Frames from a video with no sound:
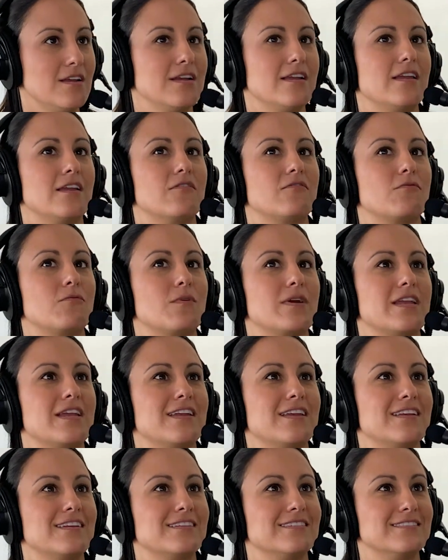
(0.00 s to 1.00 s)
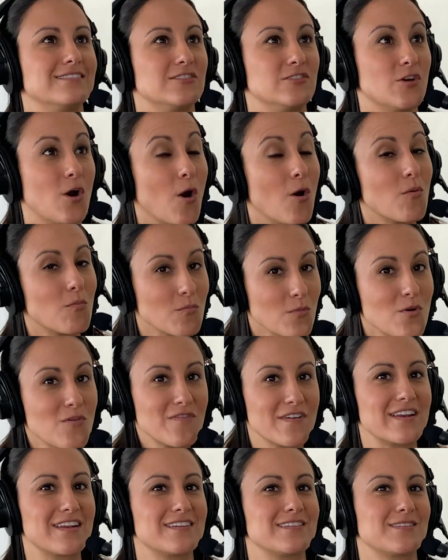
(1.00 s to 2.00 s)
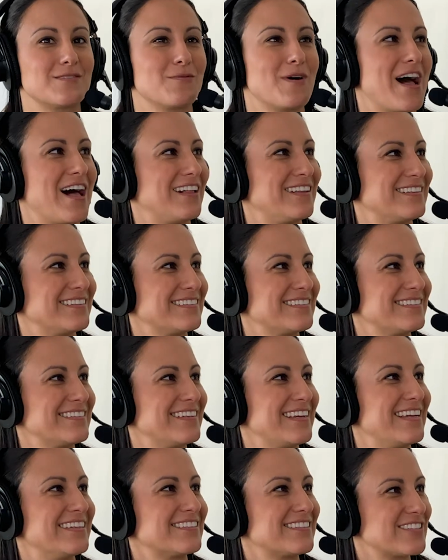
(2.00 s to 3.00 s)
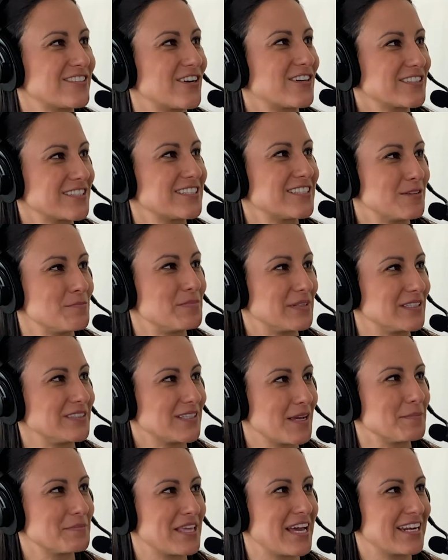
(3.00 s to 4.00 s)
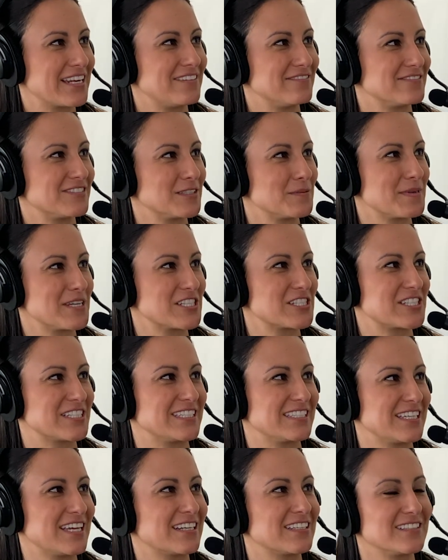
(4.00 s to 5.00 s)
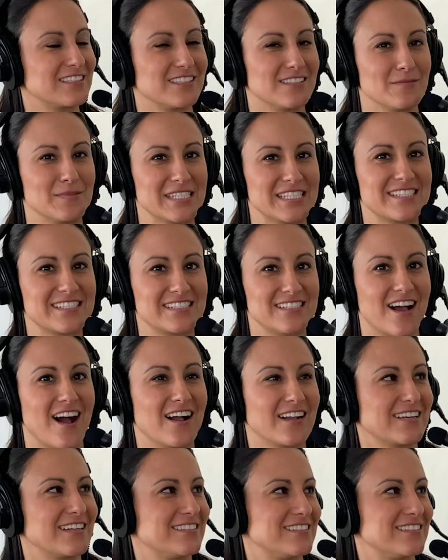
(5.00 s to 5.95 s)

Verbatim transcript: if we don't move it as well it starts to build up that inflammation and get a little bit stuck.